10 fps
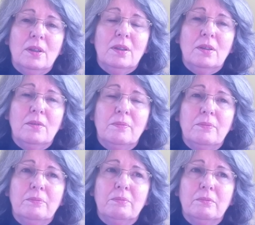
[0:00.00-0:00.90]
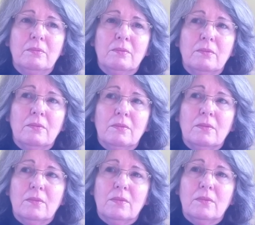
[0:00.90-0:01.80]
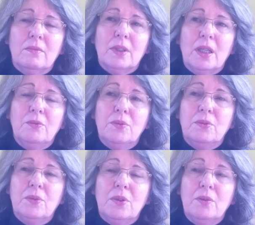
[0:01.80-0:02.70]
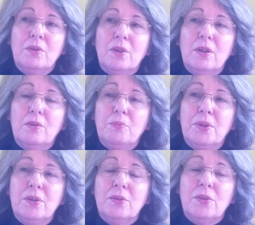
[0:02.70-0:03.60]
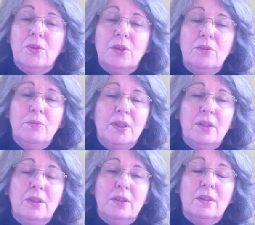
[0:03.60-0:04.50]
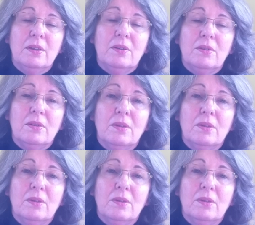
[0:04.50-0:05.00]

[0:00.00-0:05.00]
um, and punks are still making it,